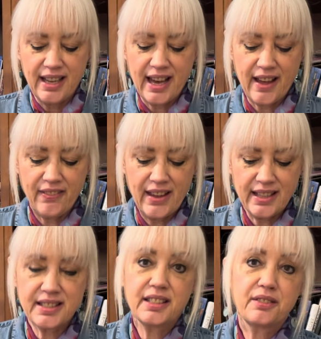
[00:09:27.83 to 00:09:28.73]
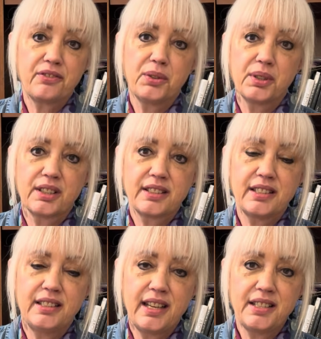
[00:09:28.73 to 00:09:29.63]
And that's it for
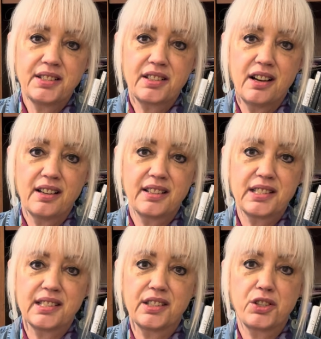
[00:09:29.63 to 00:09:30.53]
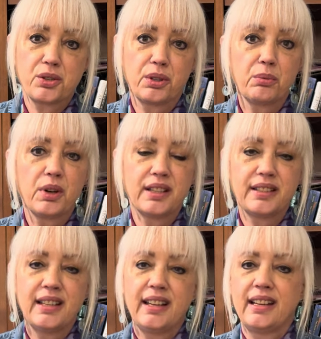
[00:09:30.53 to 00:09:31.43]
today's talk. This is a short one,
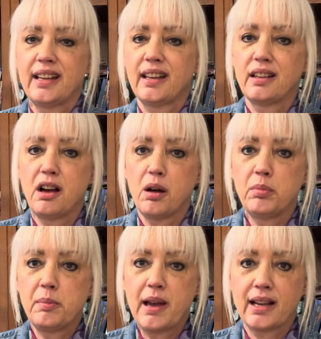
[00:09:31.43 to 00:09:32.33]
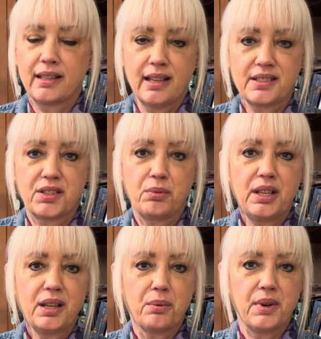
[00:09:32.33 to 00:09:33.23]
and I'll be back next
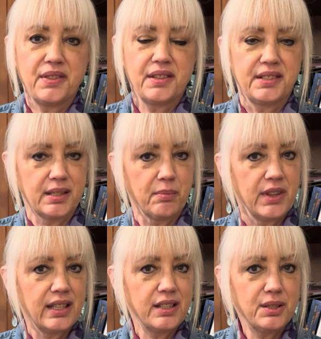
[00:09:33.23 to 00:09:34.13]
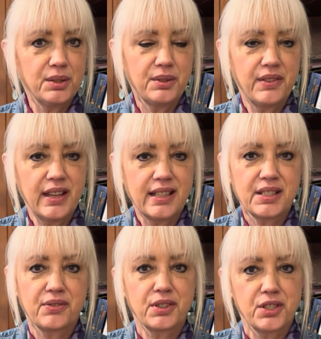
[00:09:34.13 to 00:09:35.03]
week with something new. Thanks
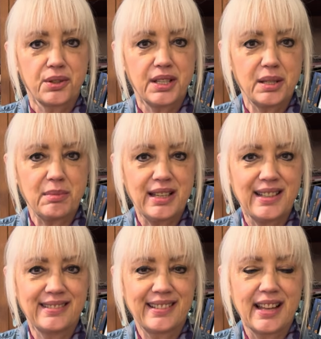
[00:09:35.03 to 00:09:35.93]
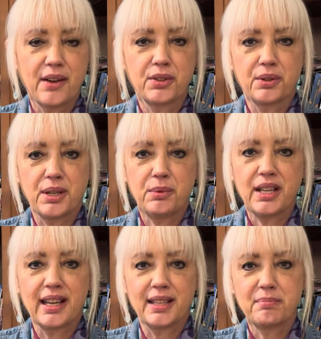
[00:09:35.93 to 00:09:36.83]
for joining me. Have a great
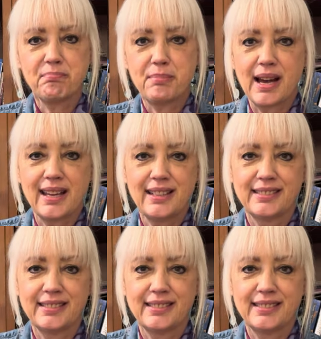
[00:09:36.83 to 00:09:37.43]
weekend. Bye.